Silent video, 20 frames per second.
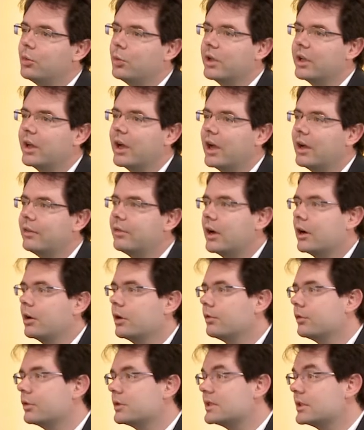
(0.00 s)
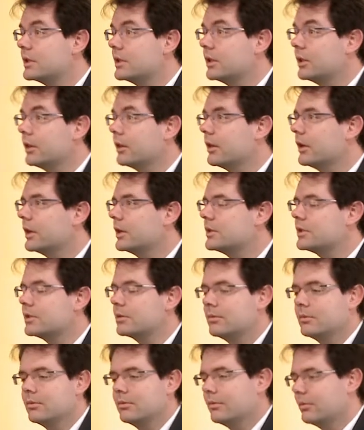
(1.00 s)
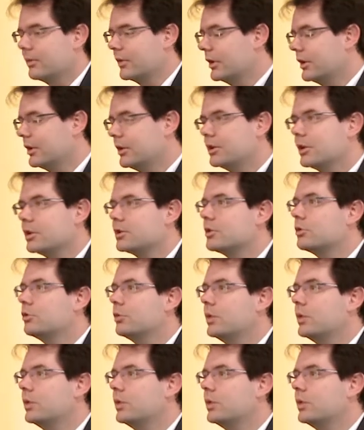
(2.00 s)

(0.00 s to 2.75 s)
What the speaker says: We have, however, seen that it doesn't